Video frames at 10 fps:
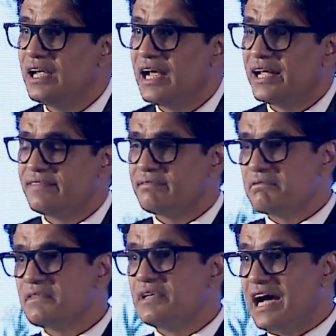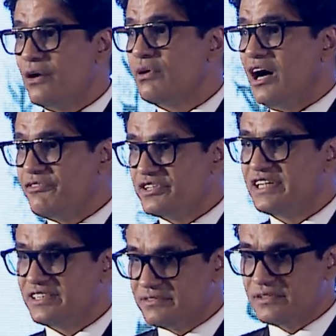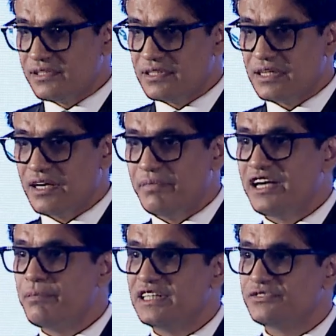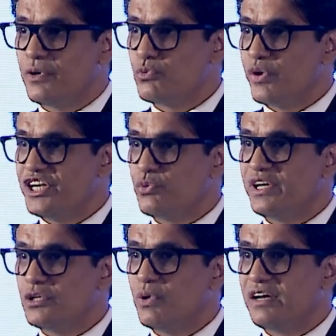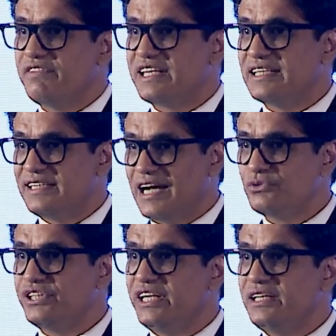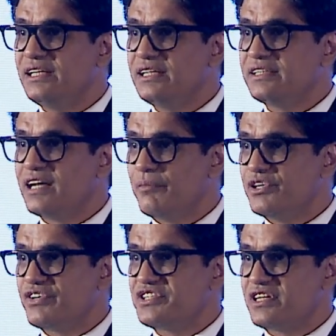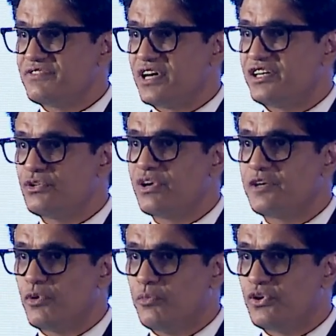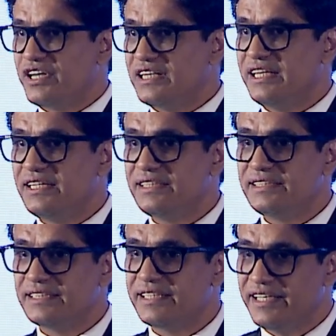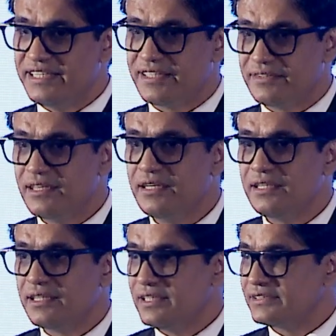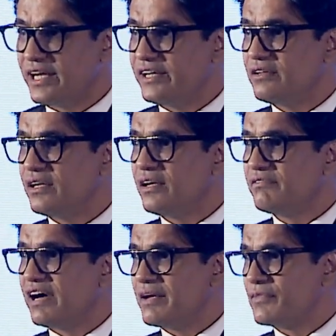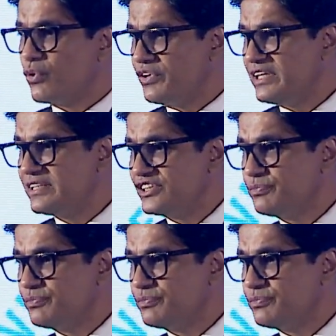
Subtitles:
And now after that amendments from 2021, we can now see the arbitration have started to get popular in the Indian side. Why I'm quoting this?